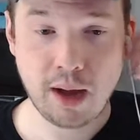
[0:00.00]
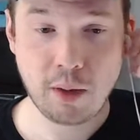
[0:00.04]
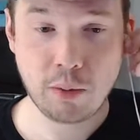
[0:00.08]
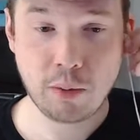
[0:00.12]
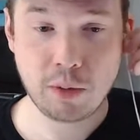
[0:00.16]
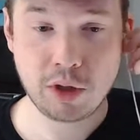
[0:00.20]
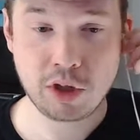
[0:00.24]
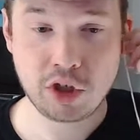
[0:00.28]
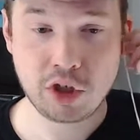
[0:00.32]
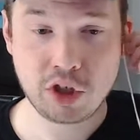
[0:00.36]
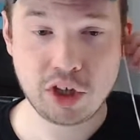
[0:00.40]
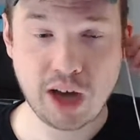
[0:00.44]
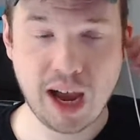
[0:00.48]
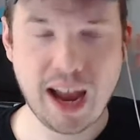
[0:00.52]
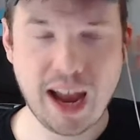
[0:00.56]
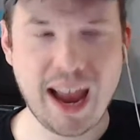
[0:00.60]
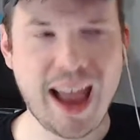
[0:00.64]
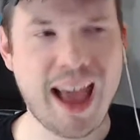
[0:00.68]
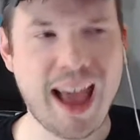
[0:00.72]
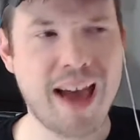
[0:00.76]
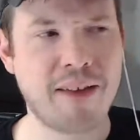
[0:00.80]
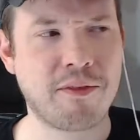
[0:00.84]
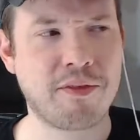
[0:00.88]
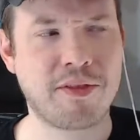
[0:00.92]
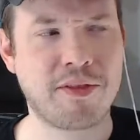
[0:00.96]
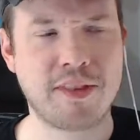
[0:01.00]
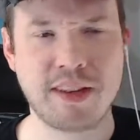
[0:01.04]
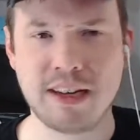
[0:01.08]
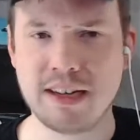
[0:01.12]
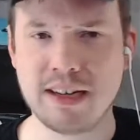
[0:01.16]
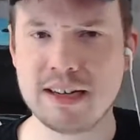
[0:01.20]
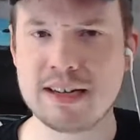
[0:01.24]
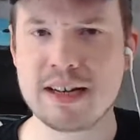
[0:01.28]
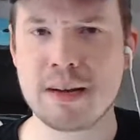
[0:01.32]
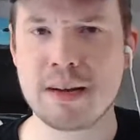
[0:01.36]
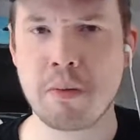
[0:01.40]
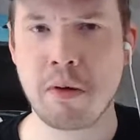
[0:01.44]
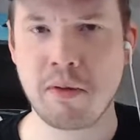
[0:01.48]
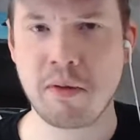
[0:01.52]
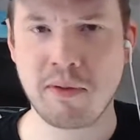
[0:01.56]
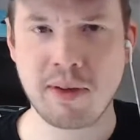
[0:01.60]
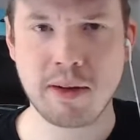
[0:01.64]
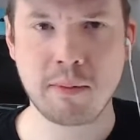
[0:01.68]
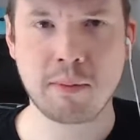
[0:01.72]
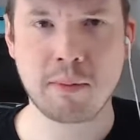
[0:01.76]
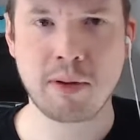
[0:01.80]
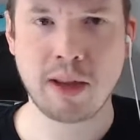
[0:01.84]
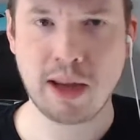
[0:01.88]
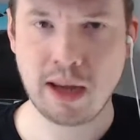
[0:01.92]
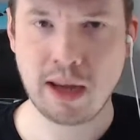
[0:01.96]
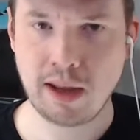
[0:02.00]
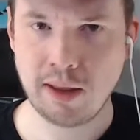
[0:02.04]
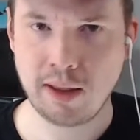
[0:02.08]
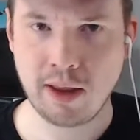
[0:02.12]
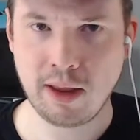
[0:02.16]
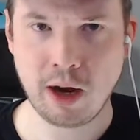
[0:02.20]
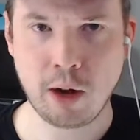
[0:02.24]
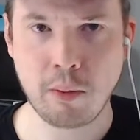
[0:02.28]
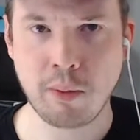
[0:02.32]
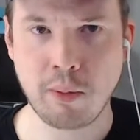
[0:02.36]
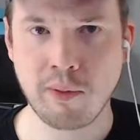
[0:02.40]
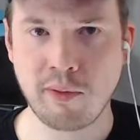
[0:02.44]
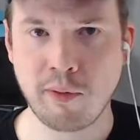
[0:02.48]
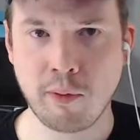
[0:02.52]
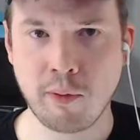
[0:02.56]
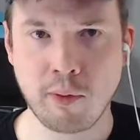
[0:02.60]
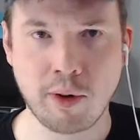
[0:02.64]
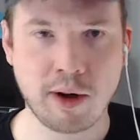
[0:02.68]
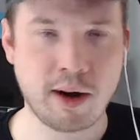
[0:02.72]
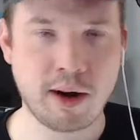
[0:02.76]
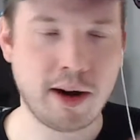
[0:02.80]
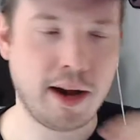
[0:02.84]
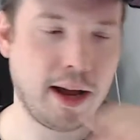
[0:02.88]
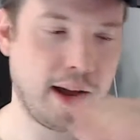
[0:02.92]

which I have seen some of it played there before,